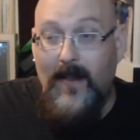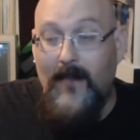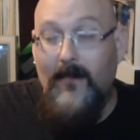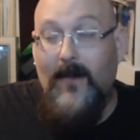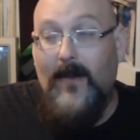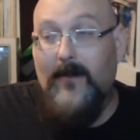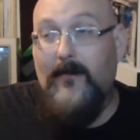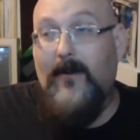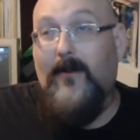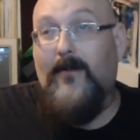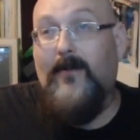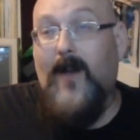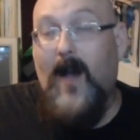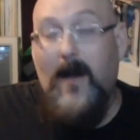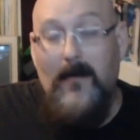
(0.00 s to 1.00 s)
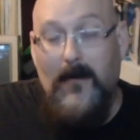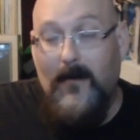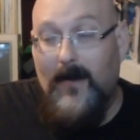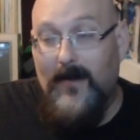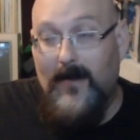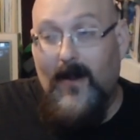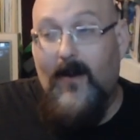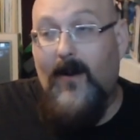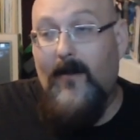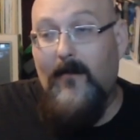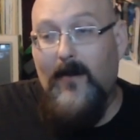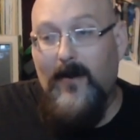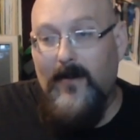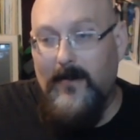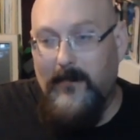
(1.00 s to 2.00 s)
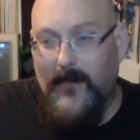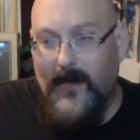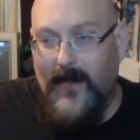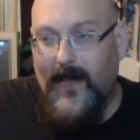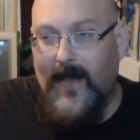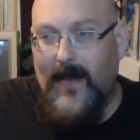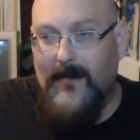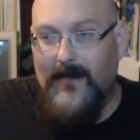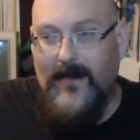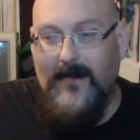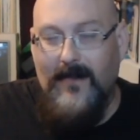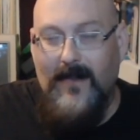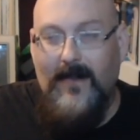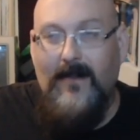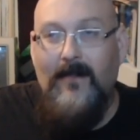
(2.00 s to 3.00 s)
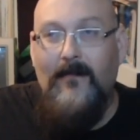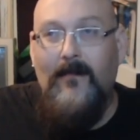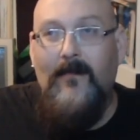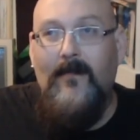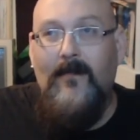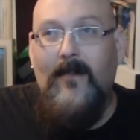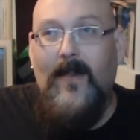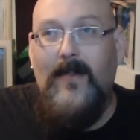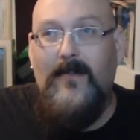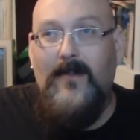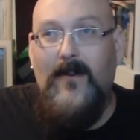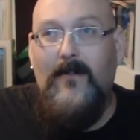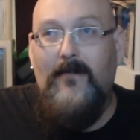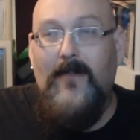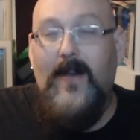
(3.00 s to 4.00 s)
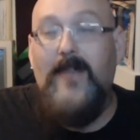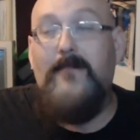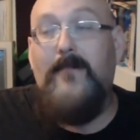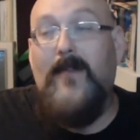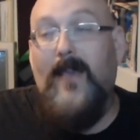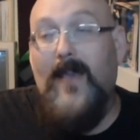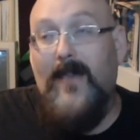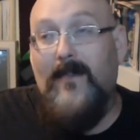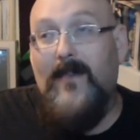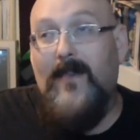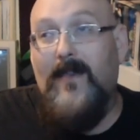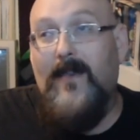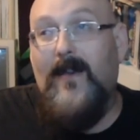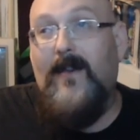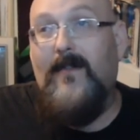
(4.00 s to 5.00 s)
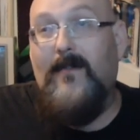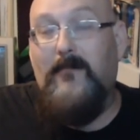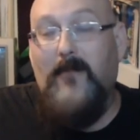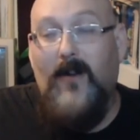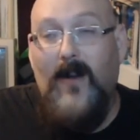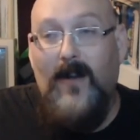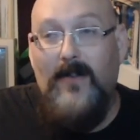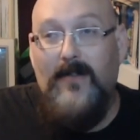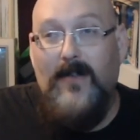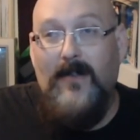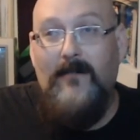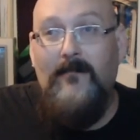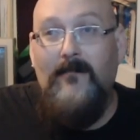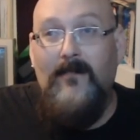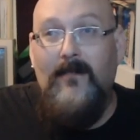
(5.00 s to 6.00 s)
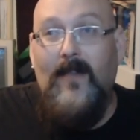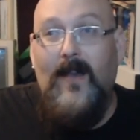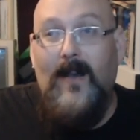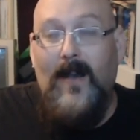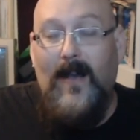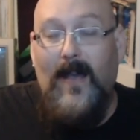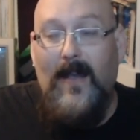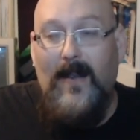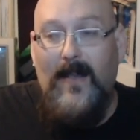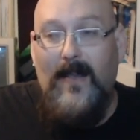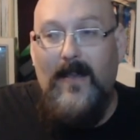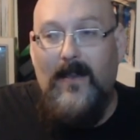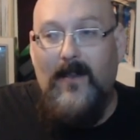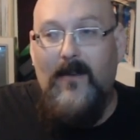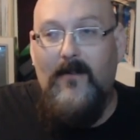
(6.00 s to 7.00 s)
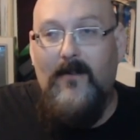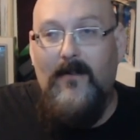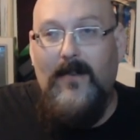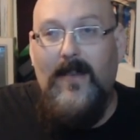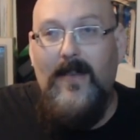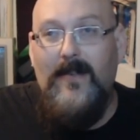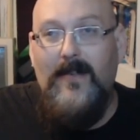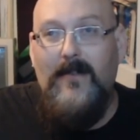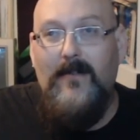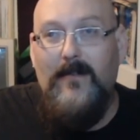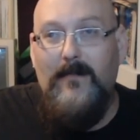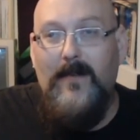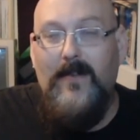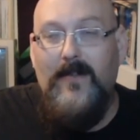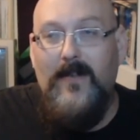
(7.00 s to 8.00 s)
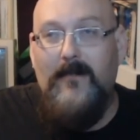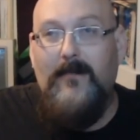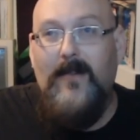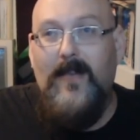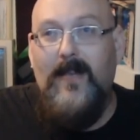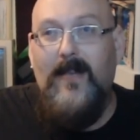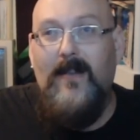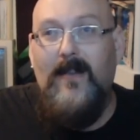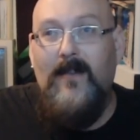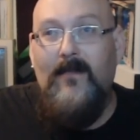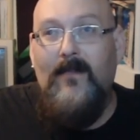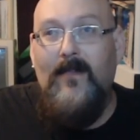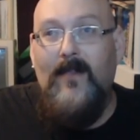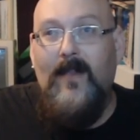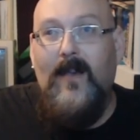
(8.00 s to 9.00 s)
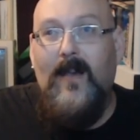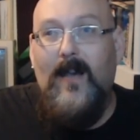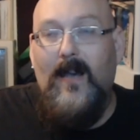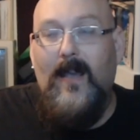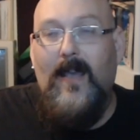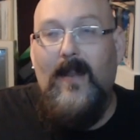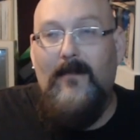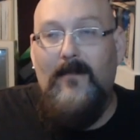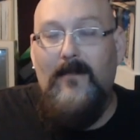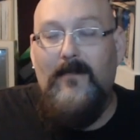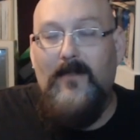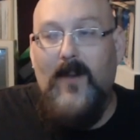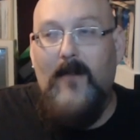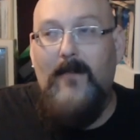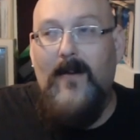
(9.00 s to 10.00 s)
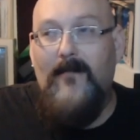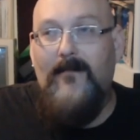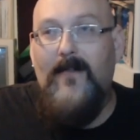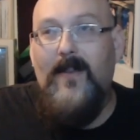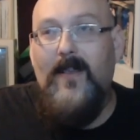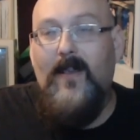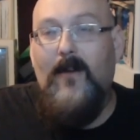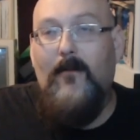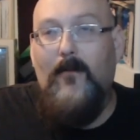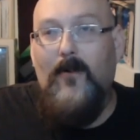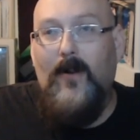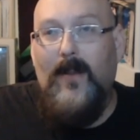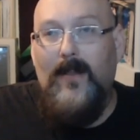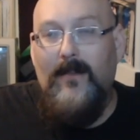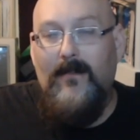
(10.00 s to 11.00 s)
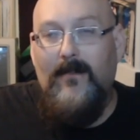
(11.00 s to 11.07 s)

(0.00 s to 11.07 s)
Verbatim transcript: I don't do it or Commodore. I, all I want to do is play games. That's it. And so thus began the uh, the project. Uh, I had a Coco Keys USB shipped in, uh, and if you saw my video on it